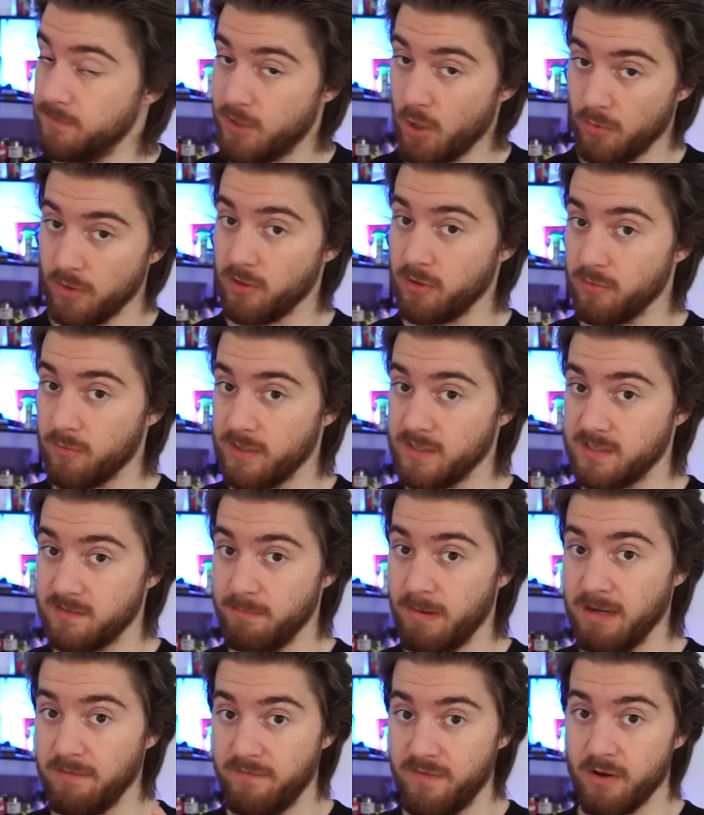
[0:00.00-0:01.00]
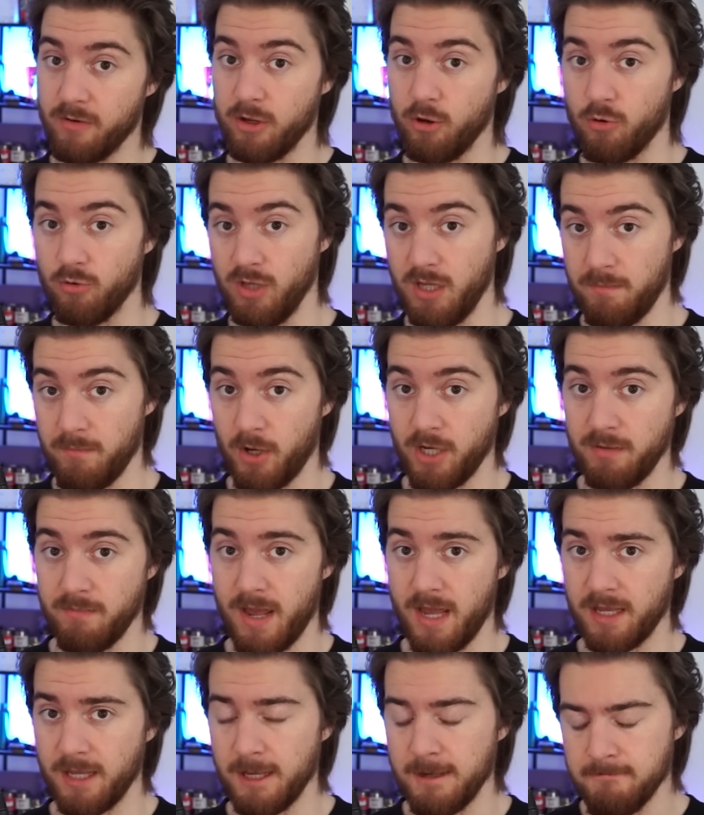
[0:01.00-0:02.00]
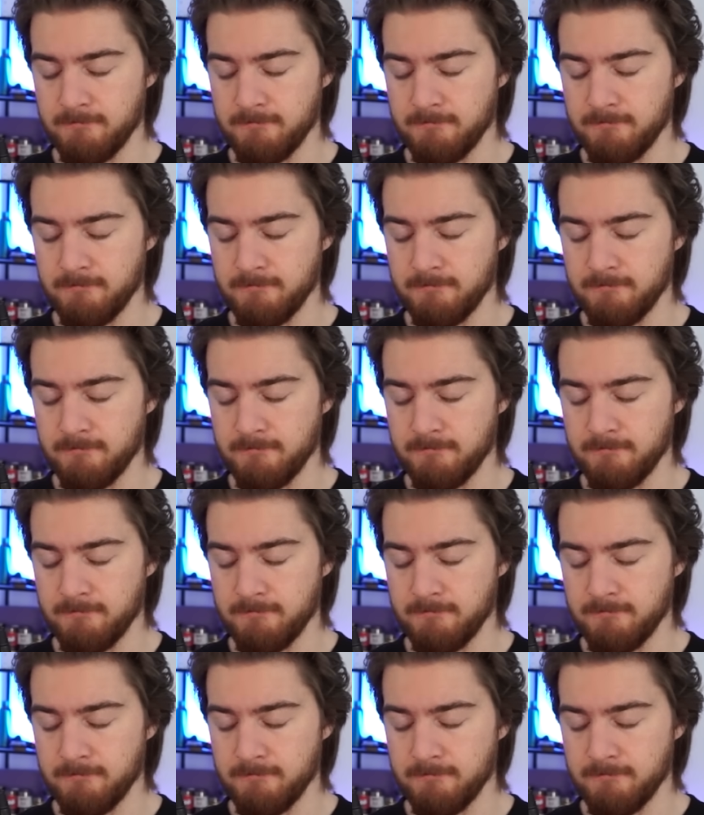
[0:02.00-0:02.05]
Don't underestimate very early money making.